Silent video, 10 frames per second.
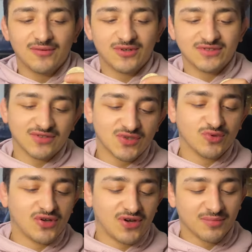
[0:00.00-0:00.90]
It wasn't too
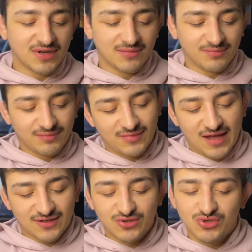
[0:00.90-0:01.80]
long, but
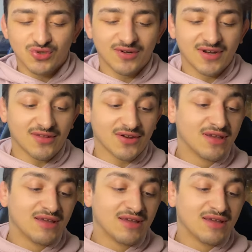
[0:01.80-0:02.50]
not too short either.